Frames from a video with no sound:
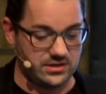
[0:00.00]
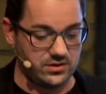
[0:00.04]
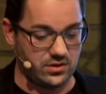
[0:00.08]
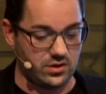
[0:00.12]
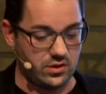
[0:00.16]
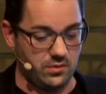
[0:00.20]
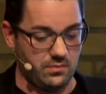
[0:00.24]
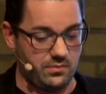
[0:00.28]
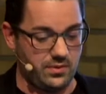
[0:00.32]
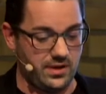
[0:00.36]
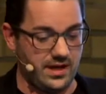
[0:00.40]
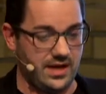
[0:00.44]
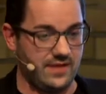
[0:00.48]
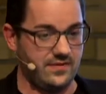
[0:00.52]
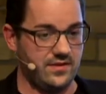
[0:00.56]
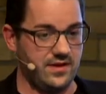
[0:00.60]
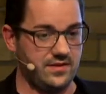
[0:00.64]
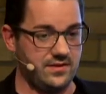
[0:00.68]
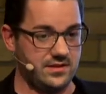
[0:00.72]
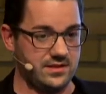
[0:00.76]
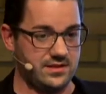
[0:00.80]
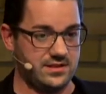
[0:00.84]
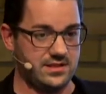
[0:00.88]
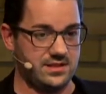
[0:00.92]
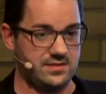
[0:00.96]
to complain that
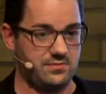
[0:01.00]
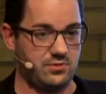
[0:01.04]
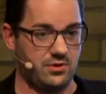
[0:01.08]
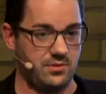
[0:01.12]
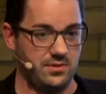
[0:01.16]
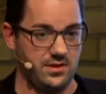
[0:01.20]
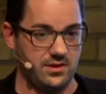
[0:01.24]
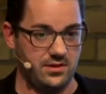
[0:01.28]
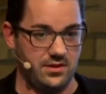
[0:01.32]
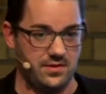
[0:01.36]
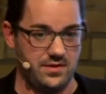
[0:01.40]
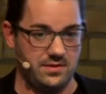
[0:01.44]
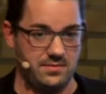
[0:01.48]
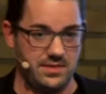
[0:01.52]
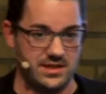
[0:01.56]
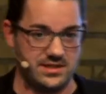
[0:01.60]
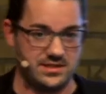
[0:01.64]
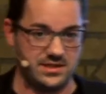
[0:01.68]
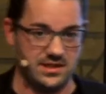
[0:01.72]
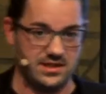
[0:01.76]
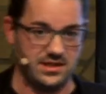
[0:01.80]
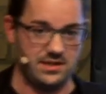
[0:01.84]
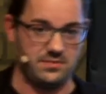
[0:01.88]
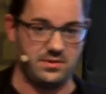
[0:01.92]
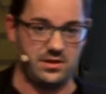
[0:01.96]
this is probably not the
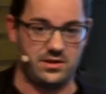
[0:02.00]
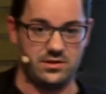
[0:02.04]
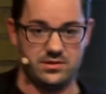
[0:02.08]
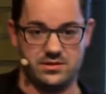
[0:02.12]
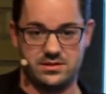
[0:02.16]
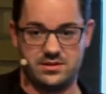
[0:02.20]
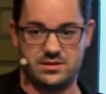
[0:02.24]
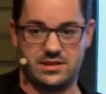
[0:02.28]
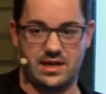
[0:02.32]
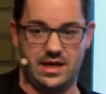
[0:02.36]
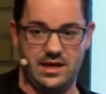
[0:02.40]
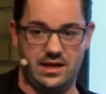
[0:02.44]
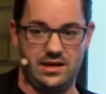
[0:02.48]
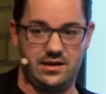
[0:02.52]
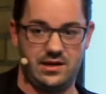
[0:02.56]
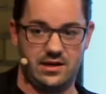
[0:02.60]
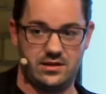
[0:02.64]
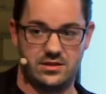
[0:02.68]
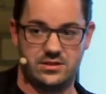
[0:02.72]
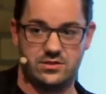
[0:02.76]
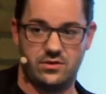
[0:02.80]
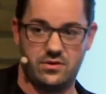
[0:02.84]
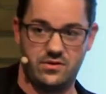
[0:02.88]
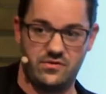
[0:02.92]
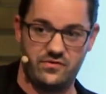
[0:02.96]
best idea because getting
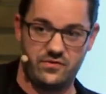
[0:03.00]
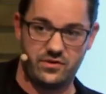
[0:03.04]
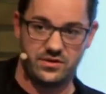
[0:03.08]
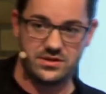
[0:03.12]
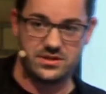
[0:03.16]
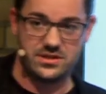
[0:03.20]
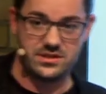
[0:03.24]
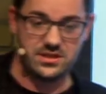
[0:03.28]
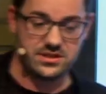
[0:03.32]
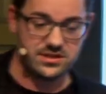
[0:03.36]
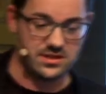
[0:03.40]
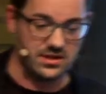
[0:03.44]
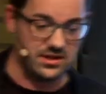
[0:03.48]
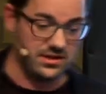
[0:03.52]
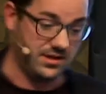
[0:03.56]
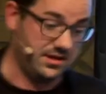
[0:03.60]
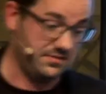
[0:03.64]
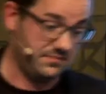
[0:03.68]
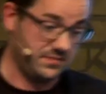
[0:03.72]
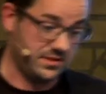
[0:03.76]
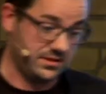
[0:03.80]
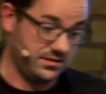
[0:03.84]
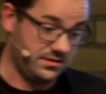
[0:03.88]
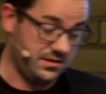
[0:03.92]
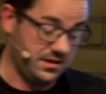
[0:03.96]
external fonts is
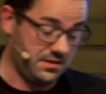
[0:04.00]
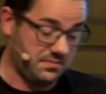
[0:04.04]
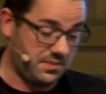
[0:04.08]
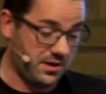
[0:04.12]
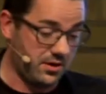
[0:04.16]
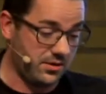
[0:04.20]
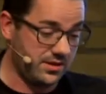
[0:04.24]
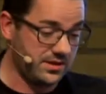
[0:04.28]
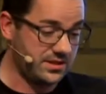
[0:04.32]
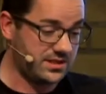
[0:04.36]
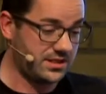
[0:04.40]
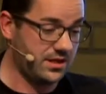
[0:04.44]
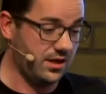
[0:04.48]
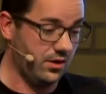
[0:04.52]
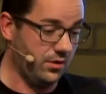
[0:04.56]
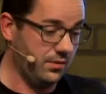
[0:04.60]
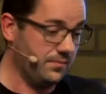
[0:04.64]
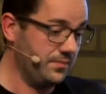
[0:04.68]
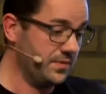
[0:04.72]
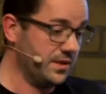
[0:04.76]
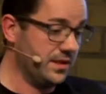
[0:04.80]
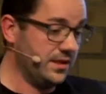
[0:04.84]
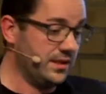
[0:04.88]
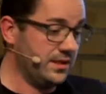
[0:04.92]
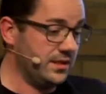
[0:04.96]
apparently slow.
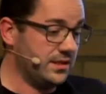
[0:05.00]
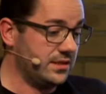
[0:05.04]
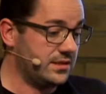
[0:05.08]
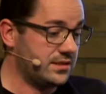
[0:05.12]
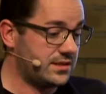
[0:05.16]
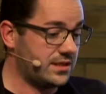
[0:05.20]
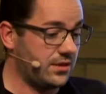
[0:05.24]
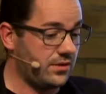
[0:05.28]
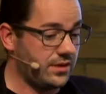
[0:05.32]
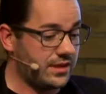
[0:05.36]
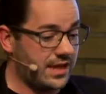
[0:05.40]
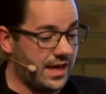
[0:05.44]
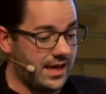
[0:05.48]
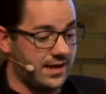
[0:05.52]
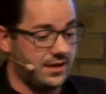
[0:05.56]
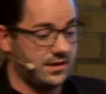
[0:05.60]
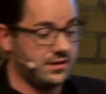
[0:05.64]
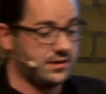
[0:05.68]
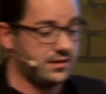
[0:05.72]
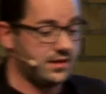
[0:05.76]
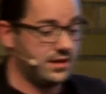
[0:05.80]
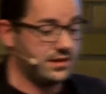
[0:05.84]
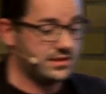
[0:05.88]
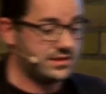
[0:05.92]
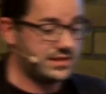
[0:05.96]
So
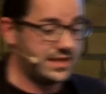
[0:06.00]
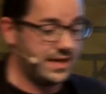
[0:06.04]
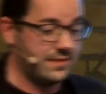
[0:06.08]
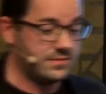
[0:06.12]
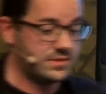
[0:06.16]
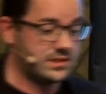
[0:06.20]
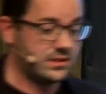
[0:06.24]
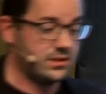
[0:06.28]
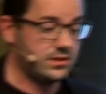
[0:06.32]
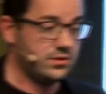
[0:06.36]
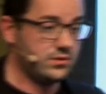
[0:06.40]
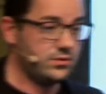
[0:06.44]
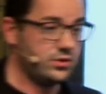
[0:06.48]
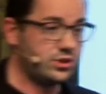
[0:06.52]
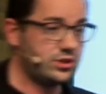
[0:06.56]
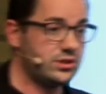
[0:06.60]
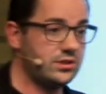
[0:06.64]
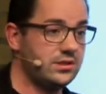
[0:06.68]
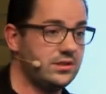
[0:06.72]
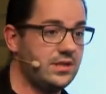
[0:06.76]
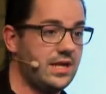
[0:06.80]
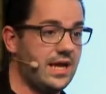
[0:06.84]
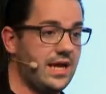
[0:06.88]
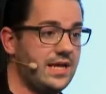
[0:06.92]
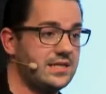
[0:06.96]
again, same
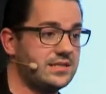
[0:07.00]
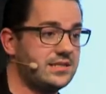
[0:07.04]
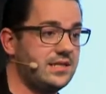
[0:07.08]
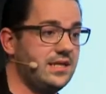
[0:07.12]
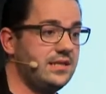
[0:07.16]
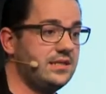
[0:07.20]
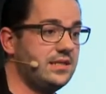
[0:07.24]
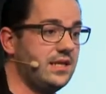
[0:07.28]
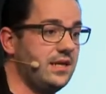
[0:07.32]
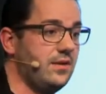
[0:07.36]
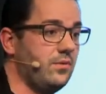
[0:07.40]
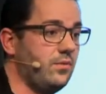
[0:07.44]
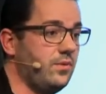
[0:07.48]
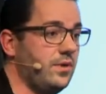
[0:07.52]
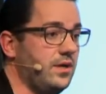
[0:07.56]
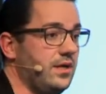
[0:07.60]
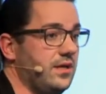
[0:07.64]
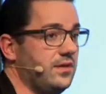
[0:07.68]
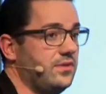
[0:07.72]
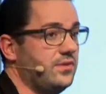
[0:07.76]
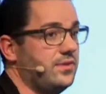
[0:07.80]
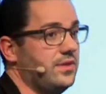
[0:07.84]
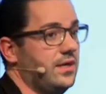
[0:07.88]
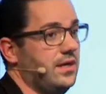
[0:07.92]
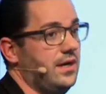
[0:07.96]
solution as they did
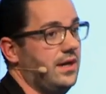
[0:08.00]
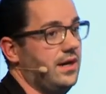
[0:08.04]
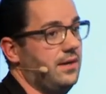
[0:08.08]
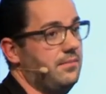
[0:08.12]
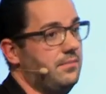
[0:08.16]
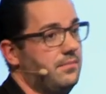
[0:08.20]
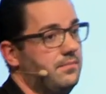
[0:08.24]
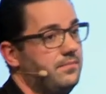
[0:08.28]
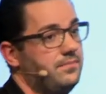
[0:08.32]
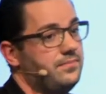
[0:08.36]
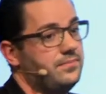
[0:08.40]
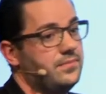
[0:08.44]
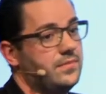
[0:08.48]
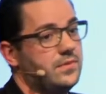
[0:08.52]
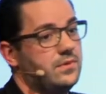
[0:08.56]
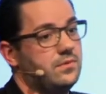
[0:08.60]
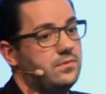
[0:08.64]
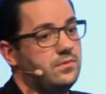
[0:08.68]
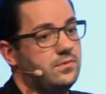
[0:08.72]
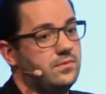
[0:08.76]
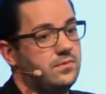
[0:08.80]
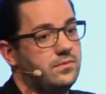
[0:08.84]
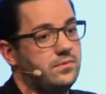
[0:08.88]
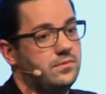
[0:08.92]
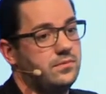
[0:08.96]
with
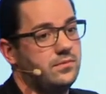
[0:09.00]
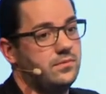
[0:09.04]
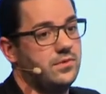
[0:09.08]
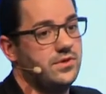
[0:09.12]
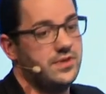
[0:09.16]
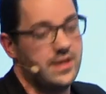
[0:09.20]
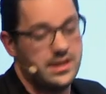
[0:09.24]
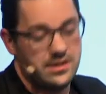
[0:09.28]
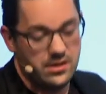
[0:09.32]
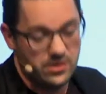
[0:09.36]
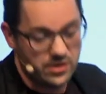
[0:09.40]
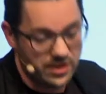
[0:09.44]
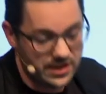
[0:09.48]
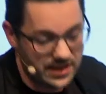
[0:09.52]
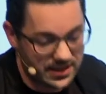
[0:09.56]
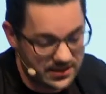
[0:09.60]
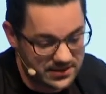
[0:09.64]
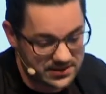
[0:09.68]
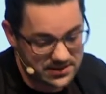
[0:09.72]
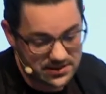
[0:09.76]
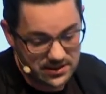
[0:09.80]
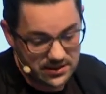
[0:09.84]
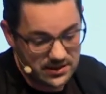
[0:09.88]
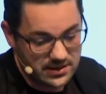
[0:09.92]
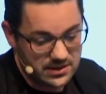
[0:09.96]
with
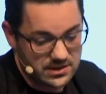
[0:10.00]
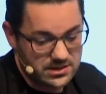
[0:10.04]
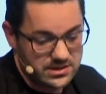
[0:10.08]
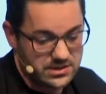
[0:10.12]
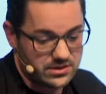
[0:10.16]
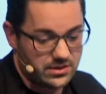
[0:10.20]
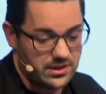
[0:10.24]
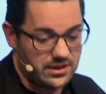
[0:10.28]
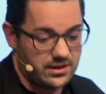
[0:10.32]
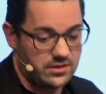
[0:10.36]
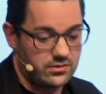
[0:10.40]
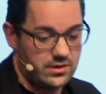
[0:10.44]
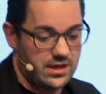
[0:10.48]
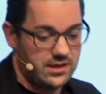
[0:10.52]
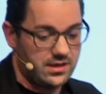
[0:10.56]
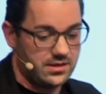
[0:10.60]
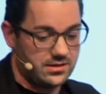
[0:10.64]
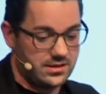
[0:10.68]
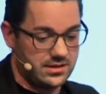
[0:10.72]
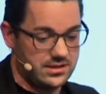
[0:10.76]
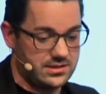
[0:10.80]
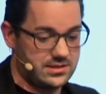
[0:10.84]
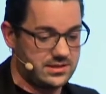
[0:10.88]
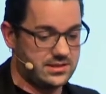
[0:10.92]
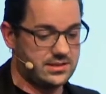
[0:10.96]
analytics. So they created
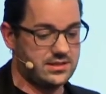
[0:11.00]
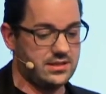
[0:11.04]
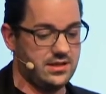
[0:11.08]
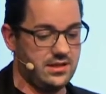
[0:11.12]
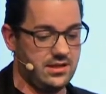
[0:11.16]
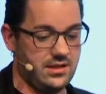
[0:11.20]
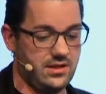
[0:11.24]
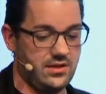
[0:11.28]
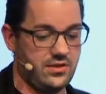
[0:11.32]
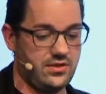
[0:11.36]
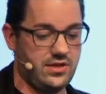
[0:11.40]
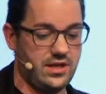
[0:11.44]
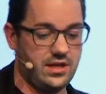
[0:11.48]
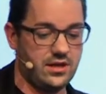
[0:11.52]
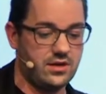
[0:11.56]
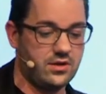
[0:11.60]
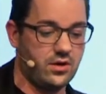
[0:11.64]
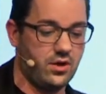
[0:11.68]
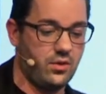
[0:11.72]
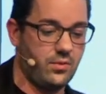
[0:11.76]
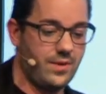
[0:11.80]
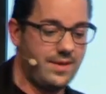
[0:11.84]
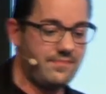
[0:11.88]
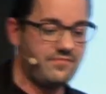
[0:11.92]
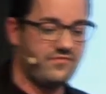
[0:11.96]
this thing
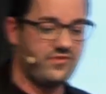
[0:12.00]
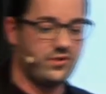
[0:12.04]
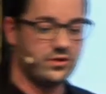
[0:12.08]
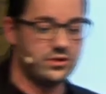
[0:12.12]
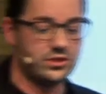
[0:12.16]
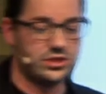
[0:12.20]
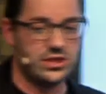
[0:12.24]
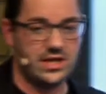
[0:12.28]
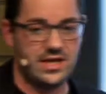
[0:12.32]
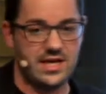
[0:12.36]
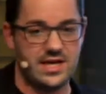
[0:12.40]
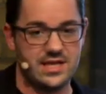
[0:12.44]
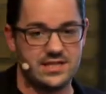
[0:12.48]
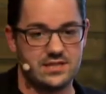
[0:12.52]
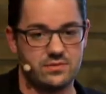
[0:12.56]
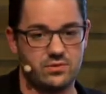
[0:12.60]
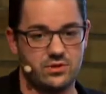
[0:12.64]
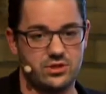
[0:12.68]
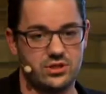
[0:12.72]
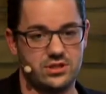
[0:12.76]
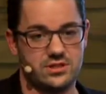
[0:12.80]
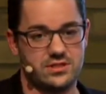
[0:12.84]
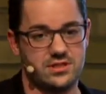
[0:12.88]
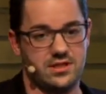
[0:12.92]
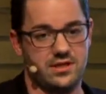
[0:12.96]
called Webfonts.js,
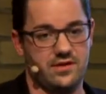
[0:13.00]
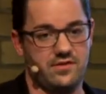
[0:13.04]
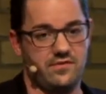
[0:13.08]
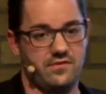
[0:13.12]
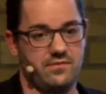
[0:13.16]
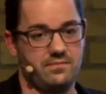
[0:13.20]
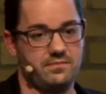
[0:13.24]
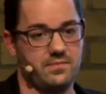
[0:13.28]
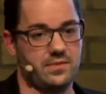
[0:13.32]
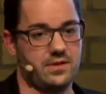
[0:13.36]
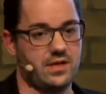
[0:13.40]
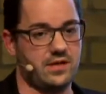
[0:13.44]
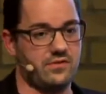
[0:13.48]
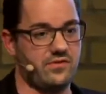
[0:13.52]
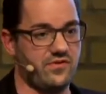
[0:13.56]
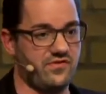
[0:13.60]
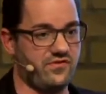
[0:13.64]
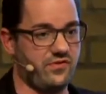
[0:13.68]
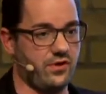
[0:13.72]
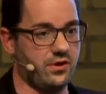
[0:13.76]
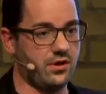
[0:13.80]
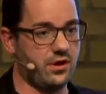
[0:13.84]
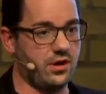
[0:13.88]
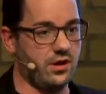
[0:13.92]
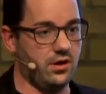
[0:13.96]
which is a kind of a
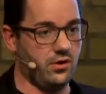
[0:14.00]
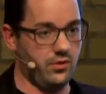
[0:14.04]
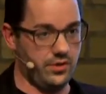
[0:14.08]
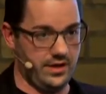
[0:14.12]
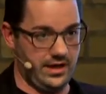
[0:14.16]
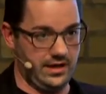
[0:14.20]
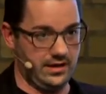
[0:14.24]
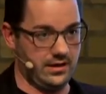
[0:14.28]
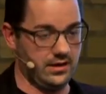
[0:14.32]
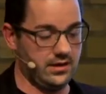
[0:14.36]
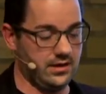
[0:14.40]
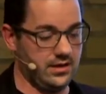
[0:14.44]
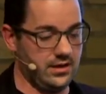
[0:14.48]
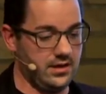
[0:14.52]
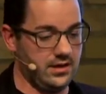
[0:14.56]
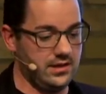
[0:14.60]
font loading